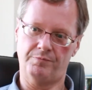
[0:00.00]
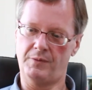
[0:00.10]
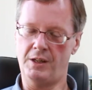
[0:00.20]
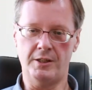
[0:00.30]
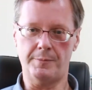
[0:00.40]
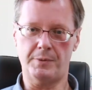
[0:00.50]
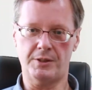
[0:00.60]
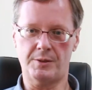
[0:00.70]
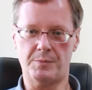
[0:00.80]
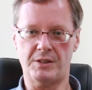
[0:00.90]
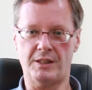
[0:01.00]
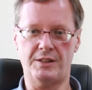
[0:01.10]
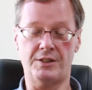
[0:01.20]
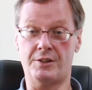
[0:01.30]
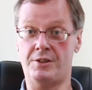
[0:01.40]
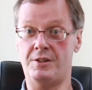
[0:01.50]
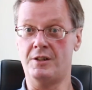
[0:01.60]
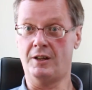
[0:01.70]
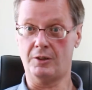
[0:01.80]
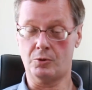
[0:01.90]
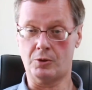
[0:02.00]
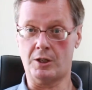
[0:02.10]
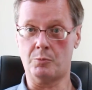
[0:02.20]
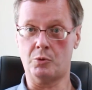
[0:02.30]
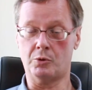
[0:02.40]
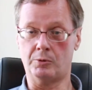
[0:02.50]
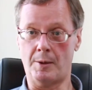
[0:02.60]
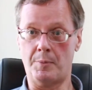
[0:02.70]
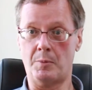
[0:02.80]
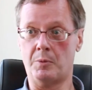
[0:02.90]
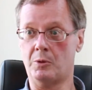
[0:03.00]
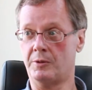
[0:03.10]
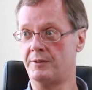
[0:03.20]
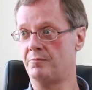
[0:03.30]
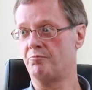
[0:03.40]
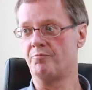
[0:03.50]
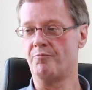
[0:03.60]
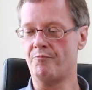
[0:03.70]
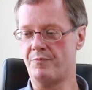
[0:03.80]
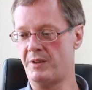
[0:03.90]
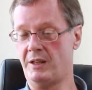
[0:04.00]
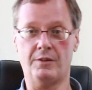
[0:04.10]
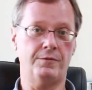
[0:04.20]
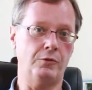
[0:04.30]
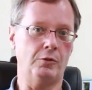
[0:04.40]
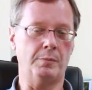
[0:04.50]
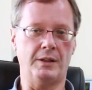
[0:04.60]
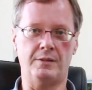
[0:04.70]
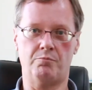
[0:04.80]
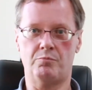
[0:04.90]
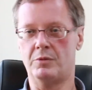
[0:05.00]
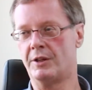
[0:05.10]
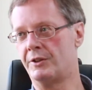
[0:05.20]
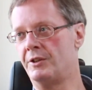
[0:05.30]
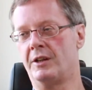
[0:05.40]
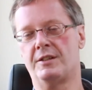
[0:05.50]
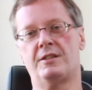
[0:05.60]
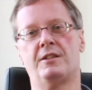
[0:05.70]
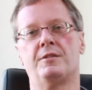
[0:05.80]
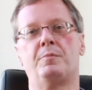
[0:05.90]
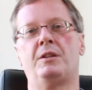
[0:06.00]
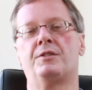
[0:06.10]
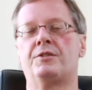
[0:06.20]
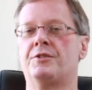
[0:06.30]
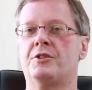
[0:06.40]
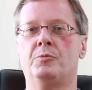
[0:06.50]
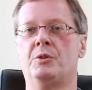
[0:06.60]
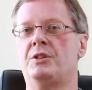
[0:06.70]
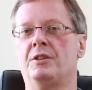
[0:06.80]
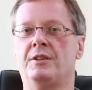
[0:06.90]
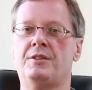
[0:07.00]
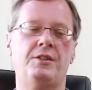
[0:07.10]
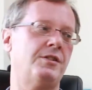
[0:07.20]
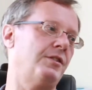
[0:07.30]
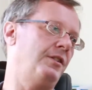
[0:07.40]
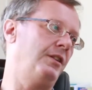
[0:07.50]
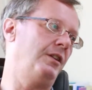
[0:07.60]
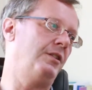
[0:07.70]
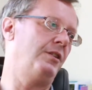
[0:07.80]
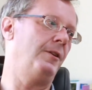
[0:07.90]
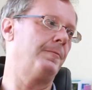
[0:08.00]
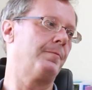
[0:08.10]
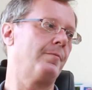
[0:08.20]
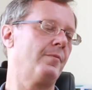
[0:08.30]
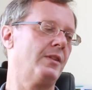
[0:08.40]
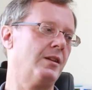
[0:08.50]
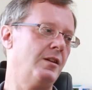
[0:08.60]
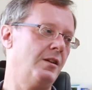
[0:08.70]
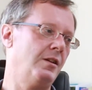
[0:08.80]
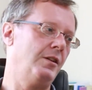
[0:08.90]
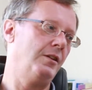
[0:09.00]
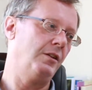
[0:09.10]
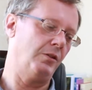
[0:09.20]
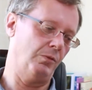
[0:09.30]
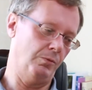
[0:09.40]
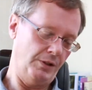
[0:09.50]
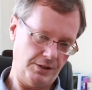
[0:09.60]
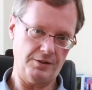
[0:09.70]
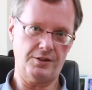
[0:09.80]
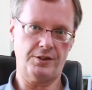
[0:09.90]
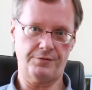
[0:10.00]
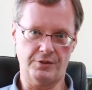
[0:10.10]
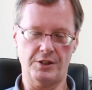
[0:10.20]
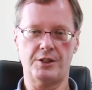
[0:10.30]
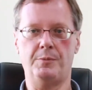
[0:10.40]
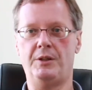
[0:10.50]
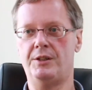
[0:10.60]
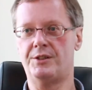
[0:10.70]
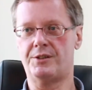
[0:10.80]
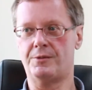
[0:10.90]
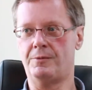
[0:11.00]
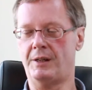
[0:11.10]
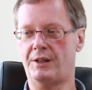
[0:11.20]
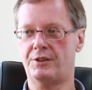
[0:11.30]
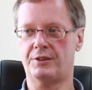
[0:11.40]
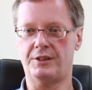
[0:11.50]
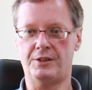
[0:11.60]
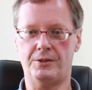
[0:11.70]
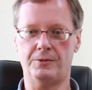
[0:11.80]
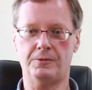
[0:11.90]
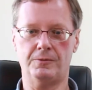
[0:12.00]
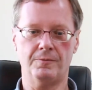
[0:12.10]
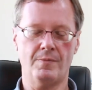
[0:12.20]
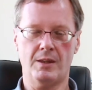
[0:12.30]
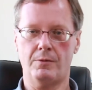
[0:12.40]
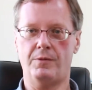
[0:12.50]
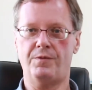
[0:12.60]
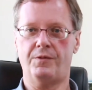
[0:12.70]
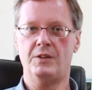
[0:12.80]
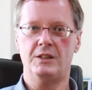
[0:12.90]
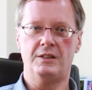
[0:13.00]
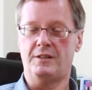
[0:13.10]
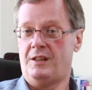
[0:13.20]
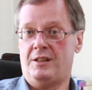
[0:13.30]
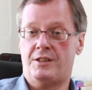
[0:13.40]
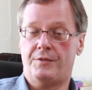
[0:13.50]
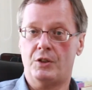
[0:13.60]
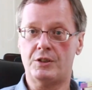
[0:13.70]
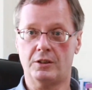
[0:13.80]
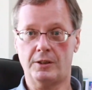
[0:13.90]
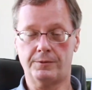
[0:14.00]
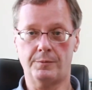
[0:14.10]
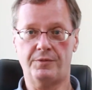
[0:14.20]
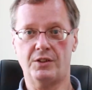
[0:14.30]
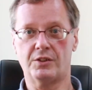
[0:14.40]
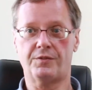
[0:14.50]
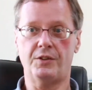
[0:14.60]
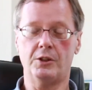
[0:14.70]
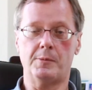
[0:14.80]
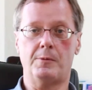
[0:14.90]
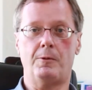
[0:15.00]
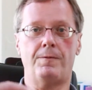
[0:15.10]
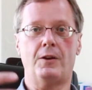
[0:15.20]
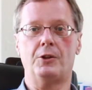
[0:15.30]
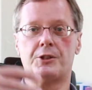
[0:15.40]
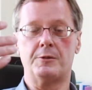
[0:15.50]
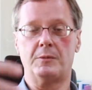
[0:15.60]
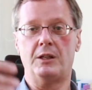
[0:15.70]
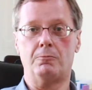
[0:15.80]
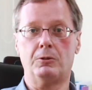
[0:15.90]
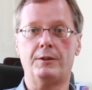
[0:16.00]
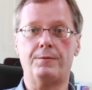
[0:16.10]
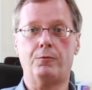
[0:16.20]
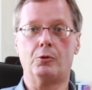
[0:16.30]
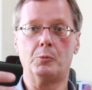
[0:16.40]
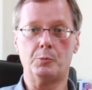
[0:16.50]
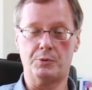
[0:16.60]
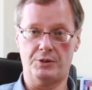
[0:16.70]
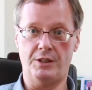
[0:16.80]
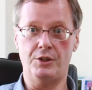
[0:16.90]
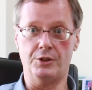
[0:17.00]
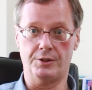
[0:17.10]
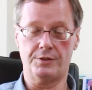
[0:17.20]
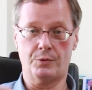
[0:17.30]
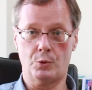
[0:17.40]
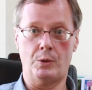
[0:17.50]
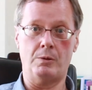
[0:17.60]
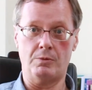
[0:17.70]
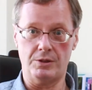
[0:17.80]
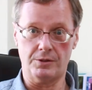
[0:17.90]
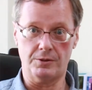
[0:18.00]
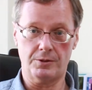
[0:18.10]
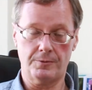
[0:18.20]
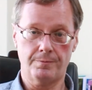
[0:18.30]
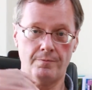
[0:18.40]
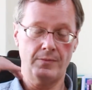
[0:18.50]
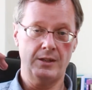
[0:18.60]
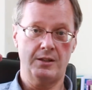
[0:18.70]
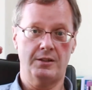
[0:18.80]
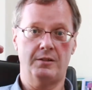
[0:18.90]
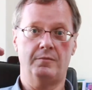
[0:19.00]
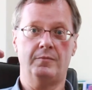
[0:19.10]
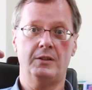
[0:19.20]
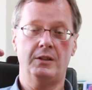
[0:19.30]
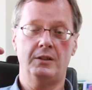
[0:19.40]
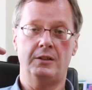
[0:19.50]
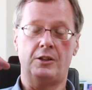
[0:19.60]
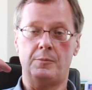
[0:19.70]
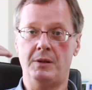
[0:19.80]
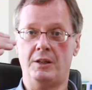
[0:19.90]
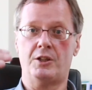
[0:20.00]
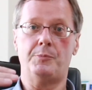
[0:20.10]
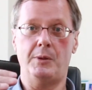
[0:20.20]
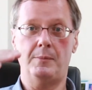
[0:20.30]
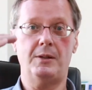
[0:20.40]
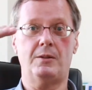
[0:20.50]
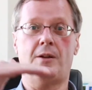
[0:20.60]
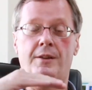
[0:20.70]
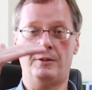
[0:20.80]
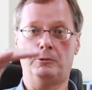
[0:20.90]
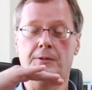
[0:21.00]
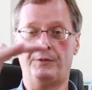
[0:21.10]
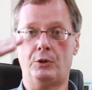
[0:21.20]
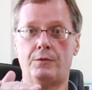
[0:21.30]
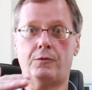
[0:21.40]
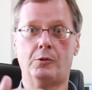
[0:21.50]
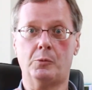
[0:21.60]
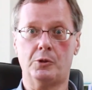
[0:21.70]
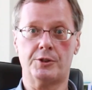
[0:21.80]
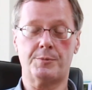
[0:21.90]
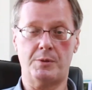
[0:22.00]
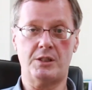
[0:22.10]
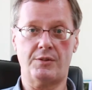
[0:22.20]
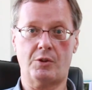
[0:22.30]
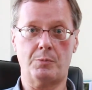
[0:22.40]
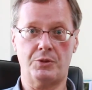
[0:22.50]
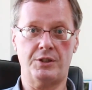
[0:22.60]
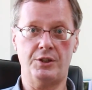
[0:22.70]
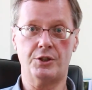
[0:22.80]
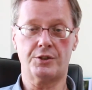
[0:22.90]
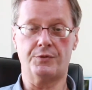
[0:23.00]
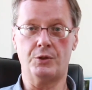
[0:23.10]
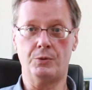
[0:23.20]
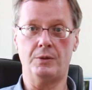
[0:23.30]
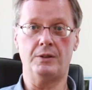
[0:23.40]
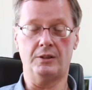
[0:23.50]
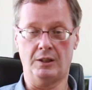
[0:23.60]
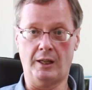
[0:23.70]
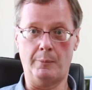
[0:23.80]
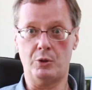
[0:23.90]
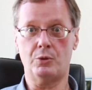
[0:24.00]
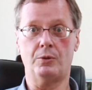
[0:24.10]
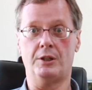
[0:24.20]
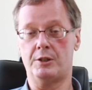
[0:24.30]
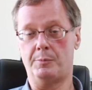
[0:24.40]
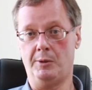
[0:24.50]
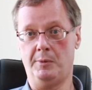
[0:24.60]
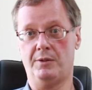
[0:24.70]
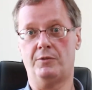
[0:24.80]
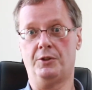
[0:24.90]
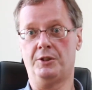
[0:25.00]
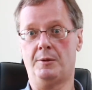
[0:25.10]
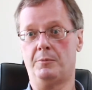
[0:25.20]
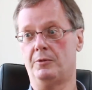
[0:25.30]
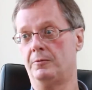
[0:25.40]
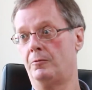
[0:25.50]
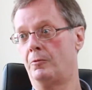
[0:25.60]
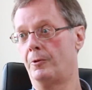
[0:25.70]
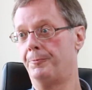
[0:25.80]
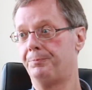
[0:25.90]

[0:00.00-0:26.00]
end up on some sites that are not credible or reputable, and they get fooled by utter nonsense because there's so much nonsense on the internet. Research for us means we actually do, and this varies a lot from field to field, but we follow some kind of really formal procedures for doing research. It could be an experiment, and there are very formal, specific procedures for doing a laboratory experiment, for example, or